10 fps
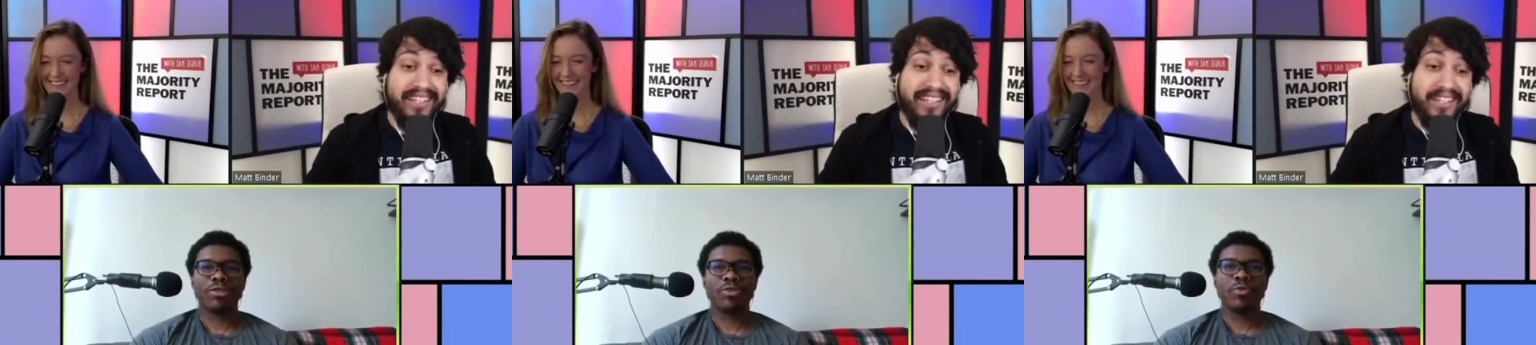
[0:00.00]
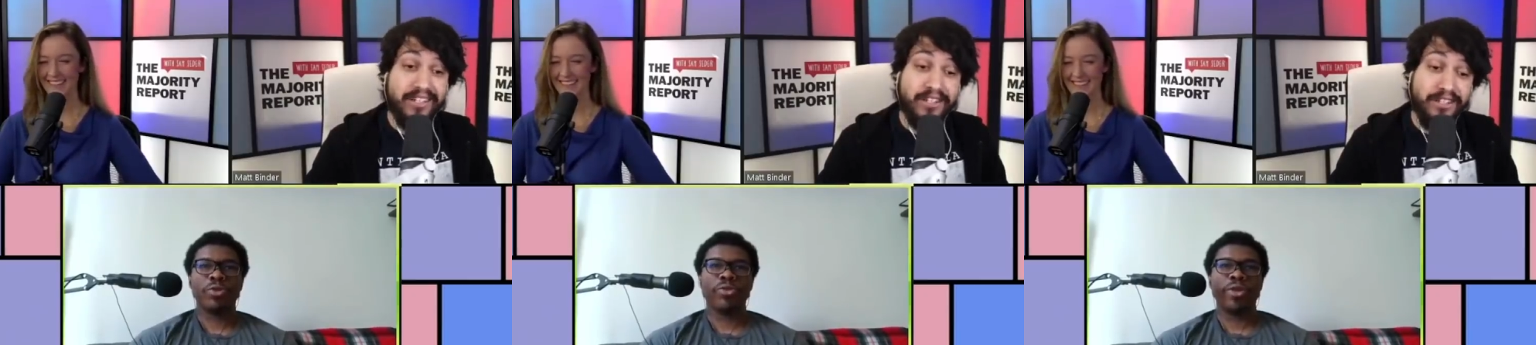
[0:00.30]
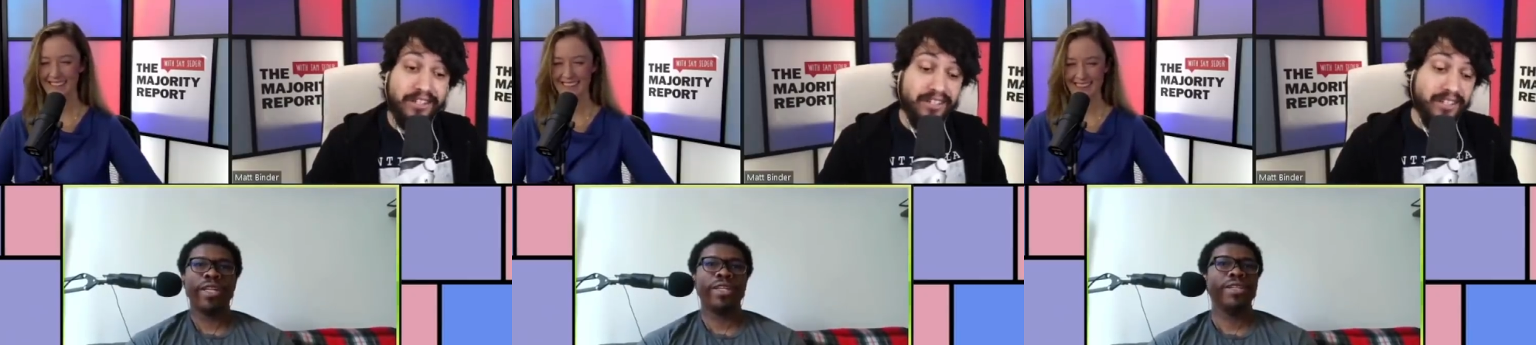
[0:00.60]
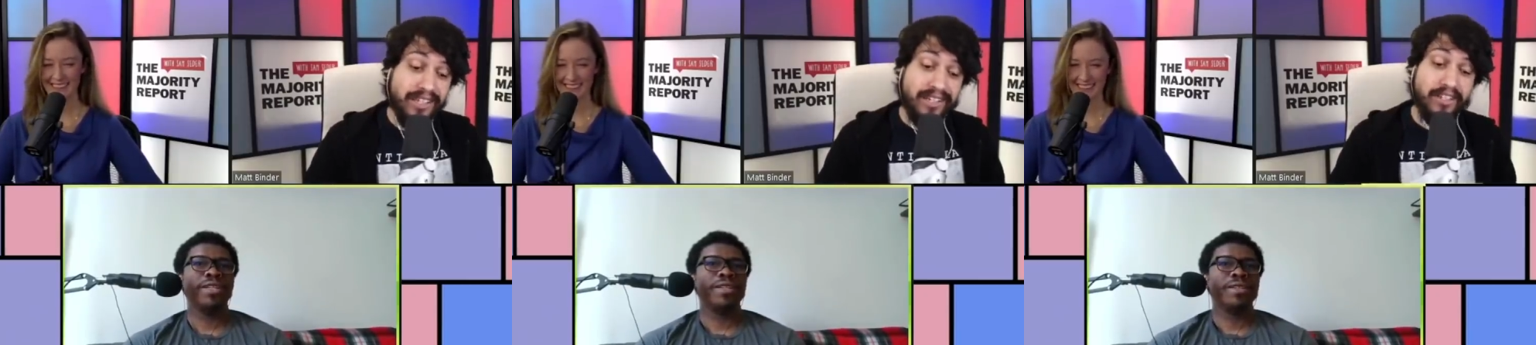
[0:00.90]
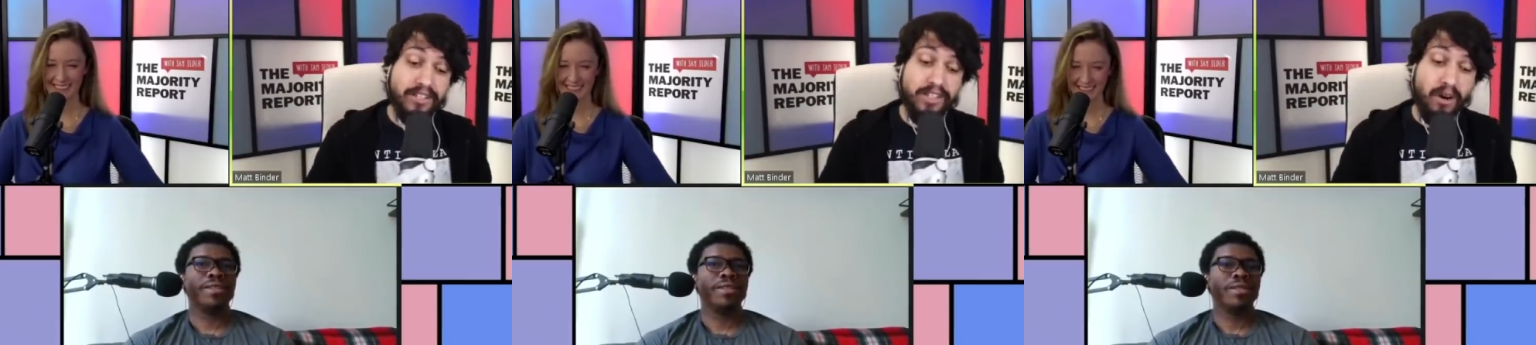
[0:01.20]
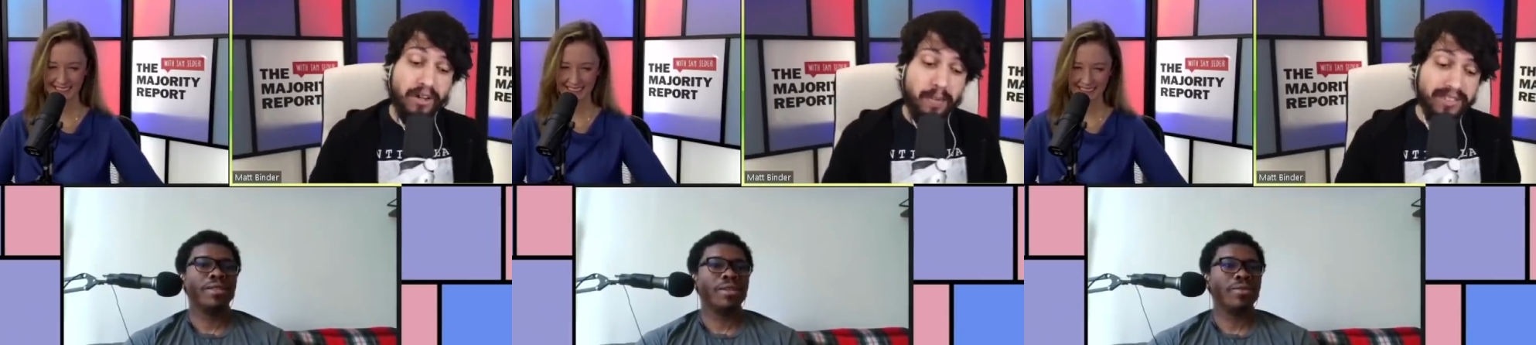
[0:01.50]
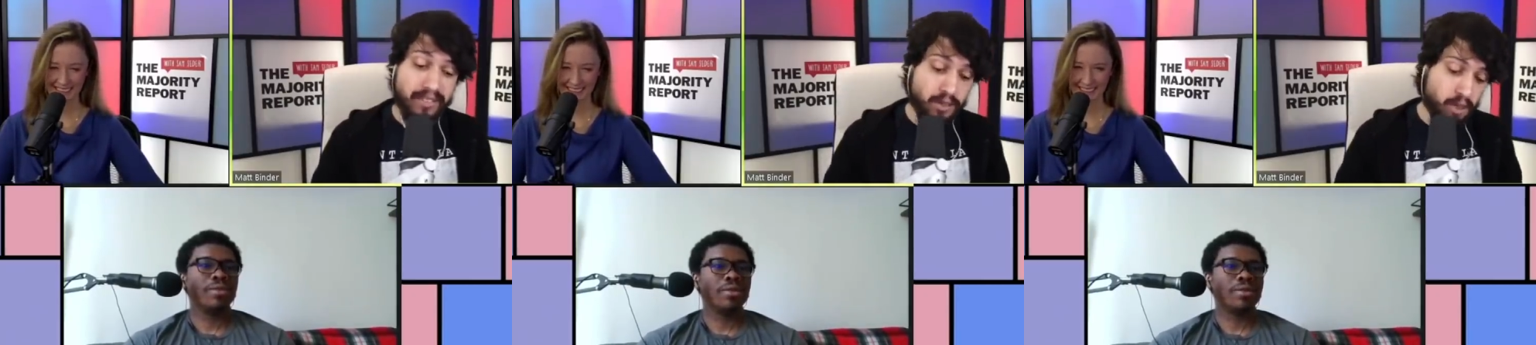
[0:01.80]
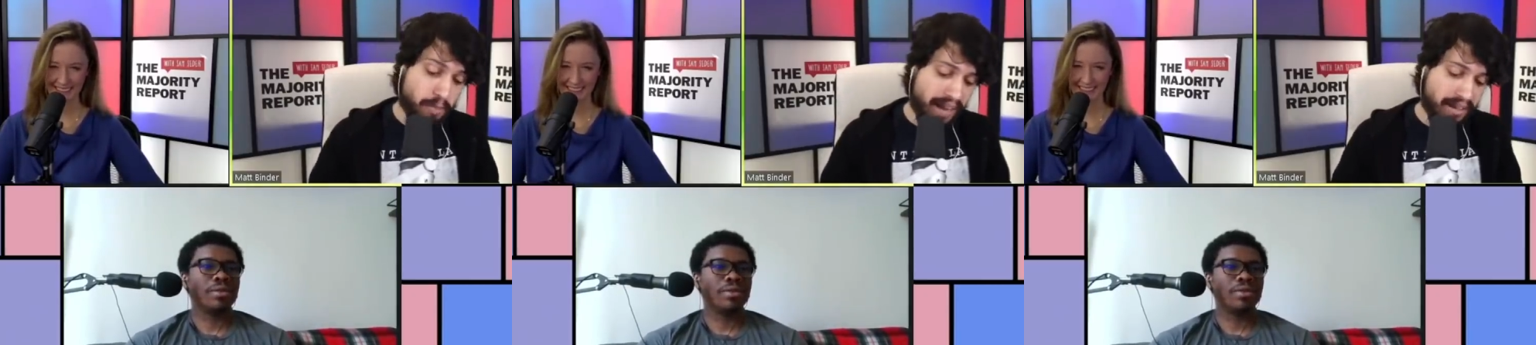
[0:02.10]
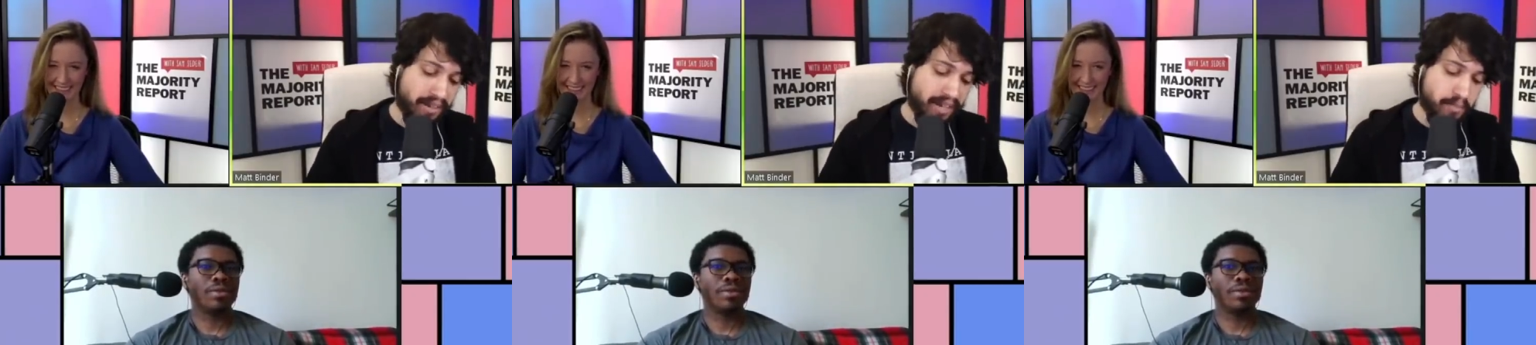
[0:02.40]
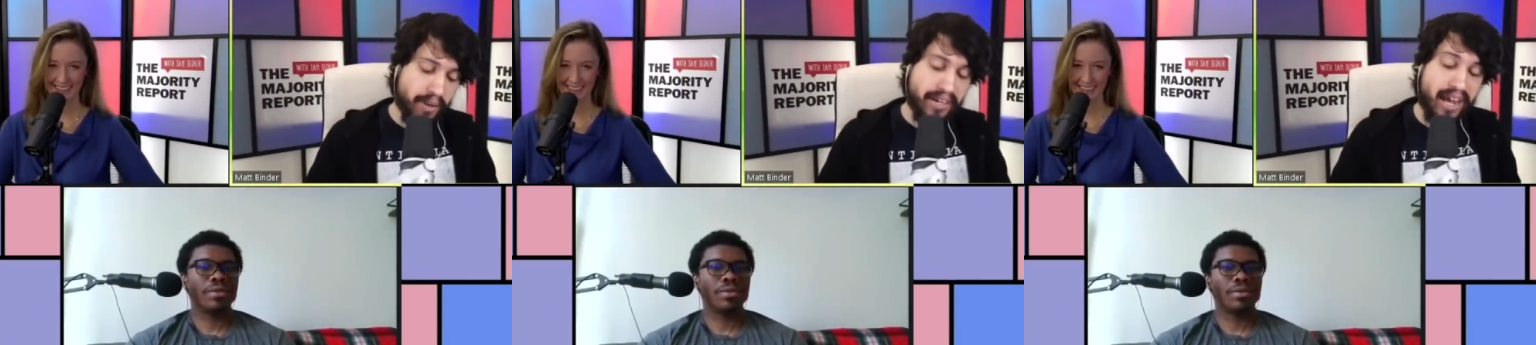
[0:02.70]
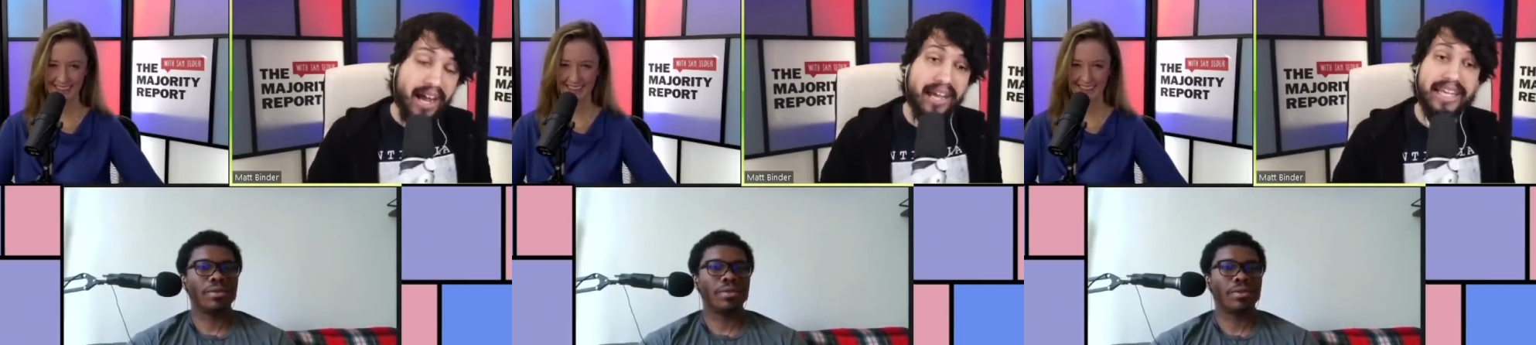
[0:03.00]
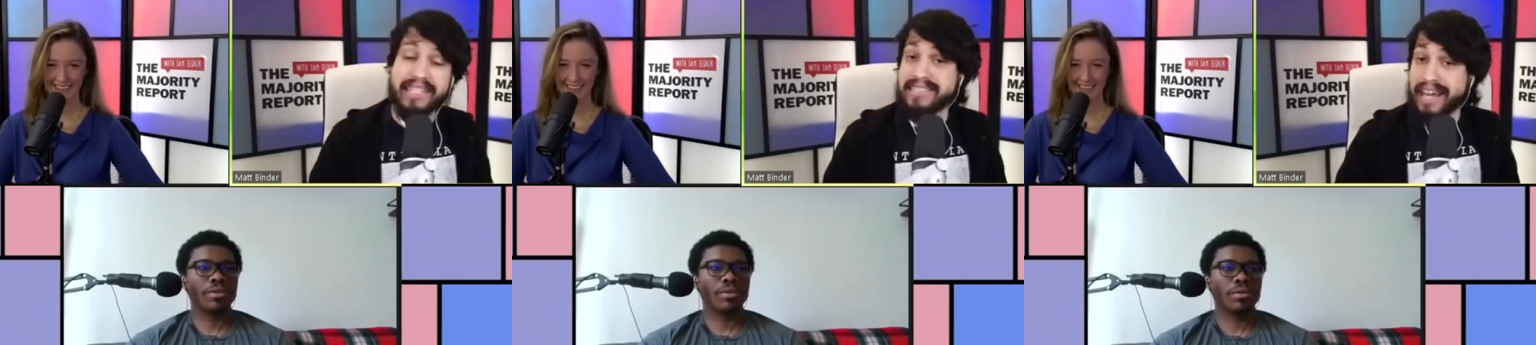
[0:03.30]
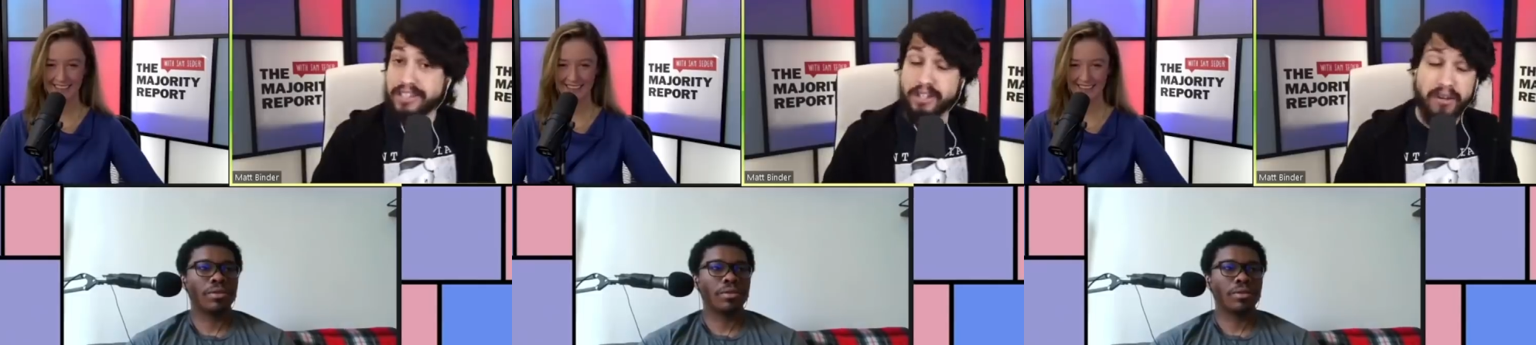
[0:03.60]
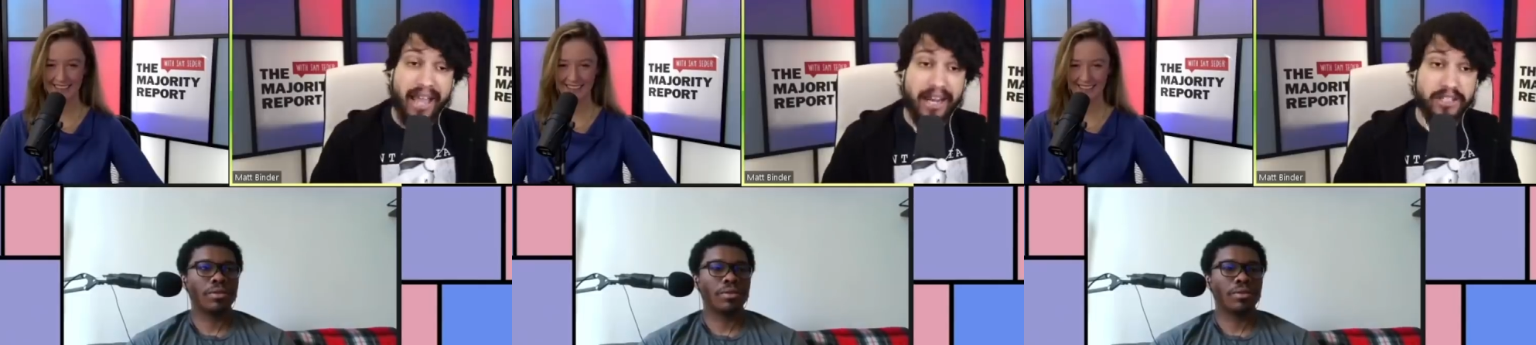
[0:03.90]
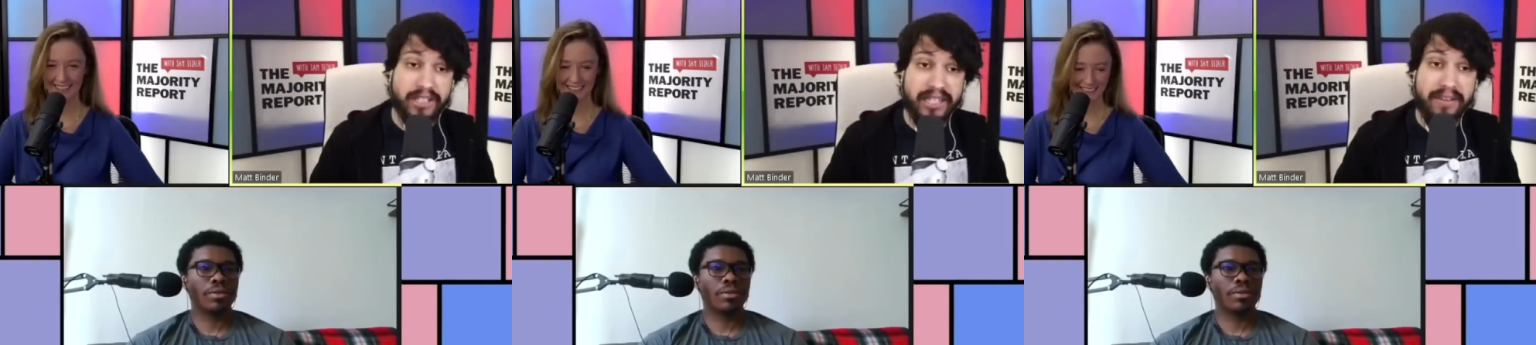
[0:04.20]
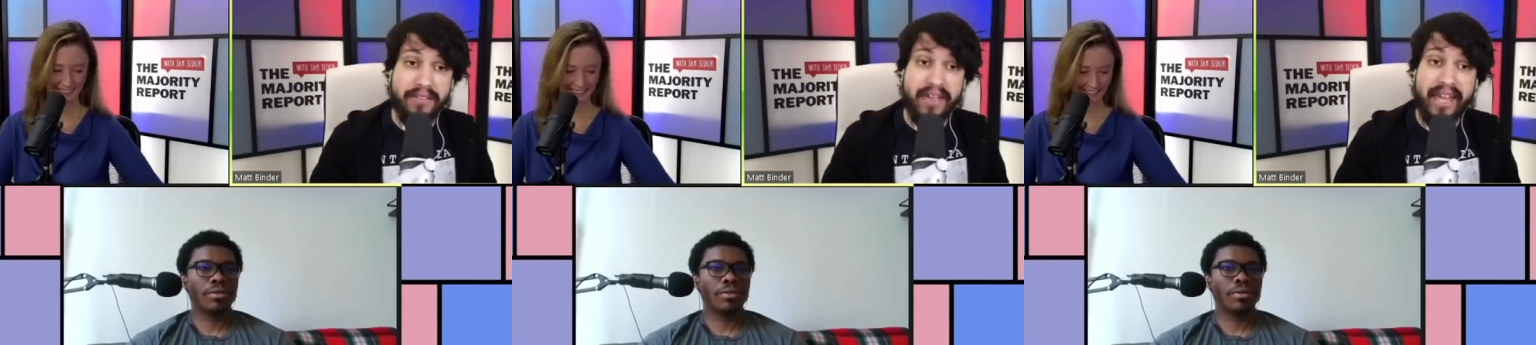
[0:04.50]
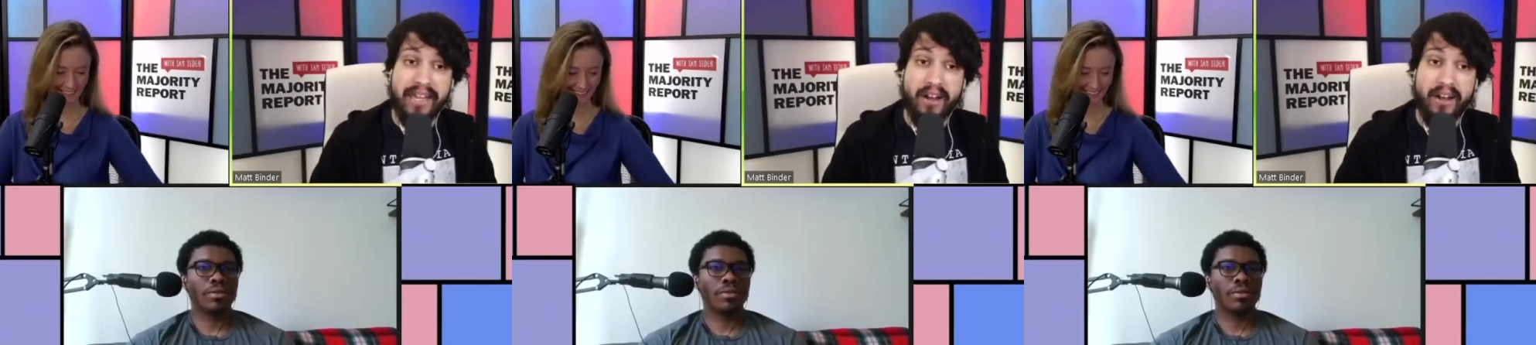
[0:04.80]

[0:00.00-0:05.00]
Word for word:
Speaker 1: a sewer you're, grate.
Speaker 2: You're joking about the Tupac thing, but uh, it is not a joke. Actually, they